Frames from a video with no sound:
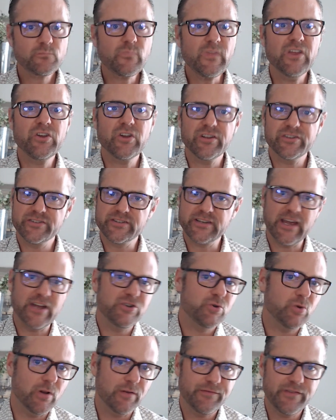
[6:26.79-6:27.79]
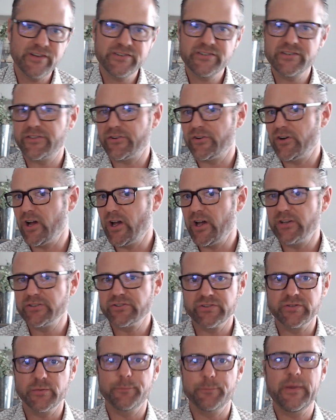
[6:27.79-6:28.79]
You can schedule a visit. There are also
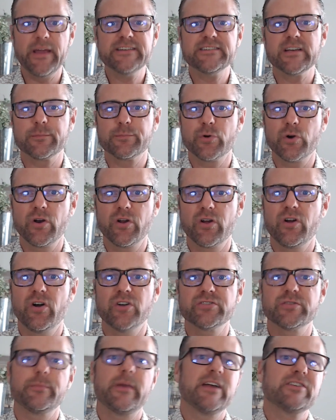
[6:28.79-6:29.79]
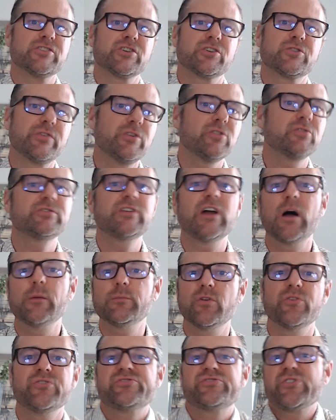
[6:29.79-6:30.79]
some basic protocols, Magic Trio down
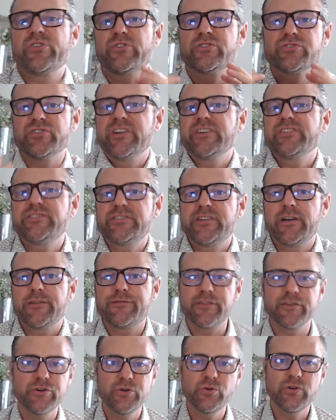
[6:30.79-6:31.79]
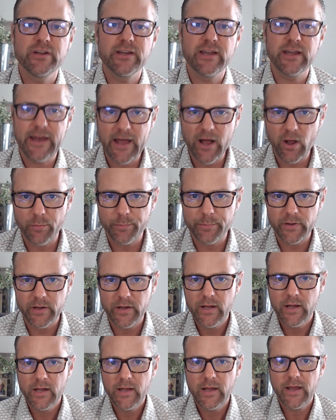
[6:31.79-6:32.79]
below. So there's links there for you to get help
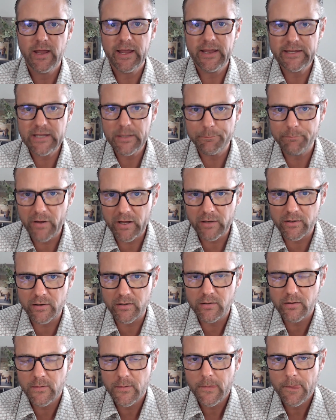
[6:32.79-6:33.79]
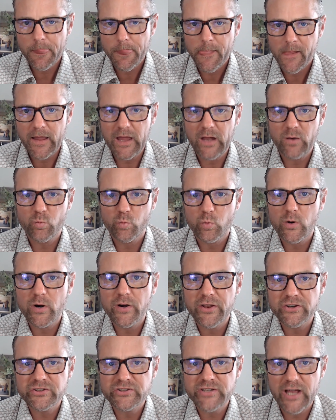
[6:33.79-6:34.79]
and get better. And where
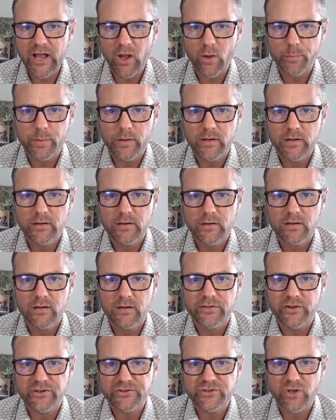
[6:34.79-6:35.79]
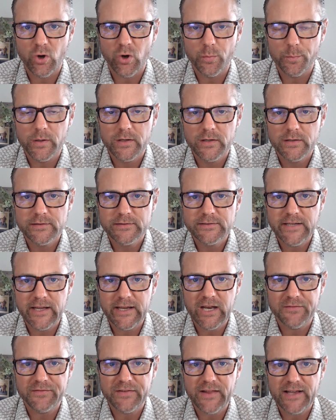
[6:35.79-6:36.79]
there's help, there's hope. Take
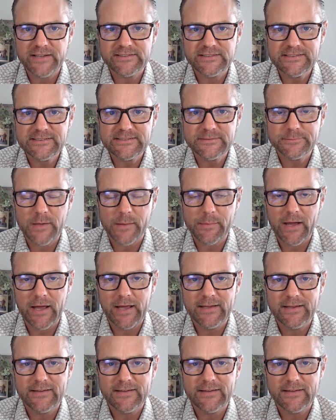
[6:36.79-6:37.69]
care, Floxies. Bye-bye.